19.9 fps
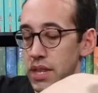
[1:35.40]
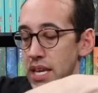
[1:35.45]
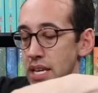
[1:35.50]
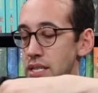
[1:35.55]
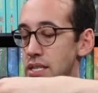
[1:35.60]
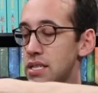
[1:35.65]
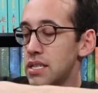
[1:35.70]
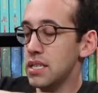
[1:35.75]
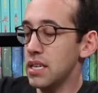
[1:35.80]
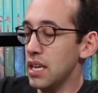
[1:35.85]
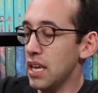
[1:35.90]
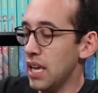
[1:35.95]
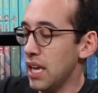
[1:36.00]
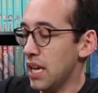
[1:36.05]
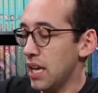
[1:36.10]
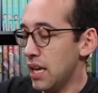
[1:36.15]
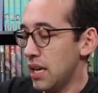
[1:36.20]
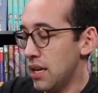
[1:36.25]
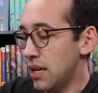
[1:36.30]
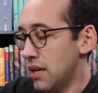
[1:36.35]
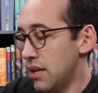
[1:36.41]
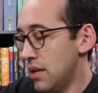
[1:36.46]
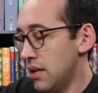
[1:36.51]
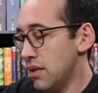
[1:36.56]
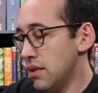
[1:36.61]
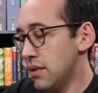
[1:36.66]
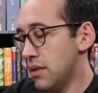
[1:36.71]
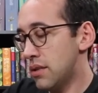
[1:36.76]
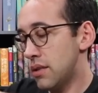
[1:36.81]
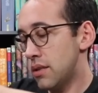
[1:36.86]
This
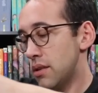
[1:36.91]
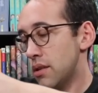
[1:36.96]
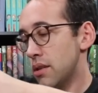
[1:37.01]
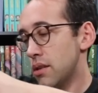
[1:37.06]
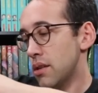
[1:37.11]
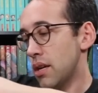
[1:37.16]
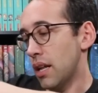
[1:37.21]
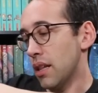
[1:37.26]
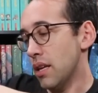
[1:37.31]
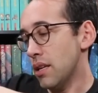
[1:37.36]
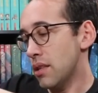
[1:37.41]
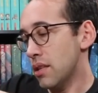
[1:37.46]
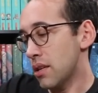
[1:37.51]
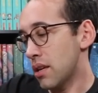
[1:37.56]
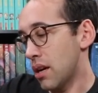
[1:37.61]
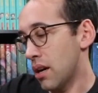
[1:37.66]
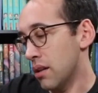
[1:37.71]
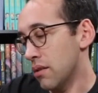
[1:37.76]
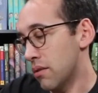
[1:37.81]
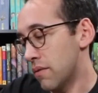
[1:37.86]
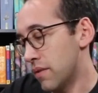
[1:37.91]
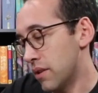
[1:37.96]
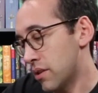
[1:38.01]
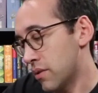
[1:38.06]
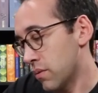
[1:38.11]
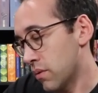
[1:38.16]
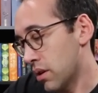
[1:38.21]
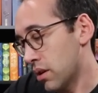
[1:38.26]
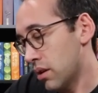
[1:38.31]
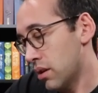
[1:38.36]
is, I like the color of
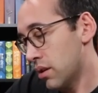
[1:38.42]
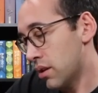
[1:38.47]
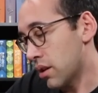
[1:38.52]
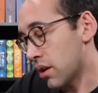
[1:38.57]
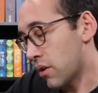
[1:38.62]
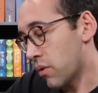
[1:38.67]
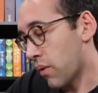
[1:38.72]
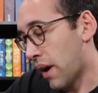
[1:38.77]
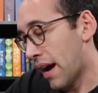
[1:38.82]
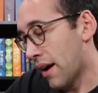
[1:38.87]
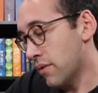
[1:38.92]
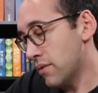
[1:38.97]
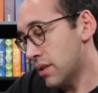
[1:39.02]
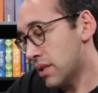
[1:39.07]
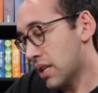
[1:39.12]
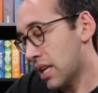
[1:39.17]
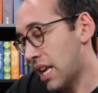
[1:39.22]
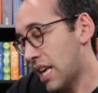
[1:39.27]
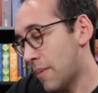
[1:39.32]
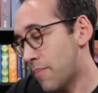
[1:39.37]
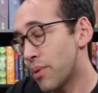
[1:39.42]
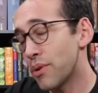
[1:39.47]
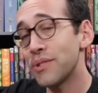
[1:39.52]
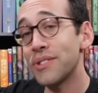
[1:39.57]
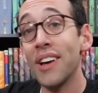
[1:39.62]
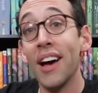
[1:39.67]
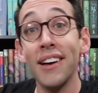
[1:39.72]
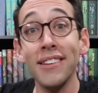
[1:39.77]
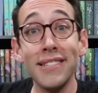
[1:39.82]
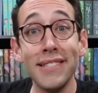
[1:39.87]
this one. The
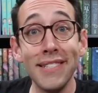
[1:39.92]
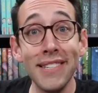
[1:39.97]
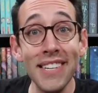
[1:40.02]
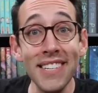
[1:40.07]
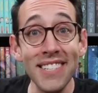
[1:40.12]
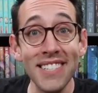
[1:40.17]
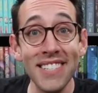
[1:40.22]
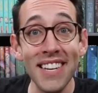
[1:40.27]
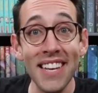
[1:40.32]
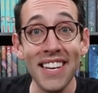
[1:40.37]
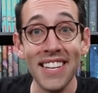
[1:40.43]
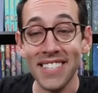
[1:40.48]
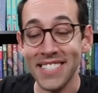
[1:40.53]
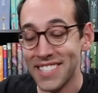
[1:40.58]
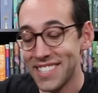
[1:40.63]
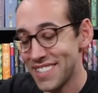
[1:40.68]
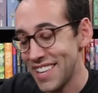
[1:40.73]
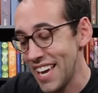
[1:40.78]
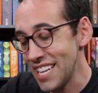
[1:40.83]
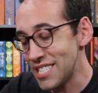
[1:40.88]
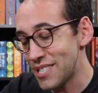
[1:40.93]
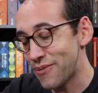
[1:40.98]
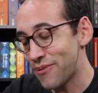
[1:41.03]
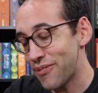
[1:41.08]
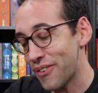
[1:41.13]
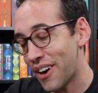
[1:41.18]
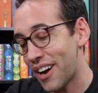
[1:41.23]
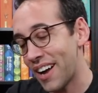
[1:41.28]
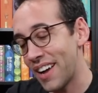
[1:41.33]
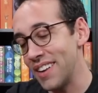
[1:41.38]
groundskeeper's assistant. That's
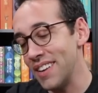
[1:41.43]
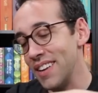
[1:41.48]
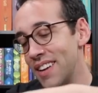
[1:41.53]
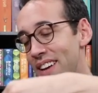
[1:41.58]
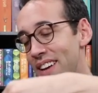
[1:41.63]
fun.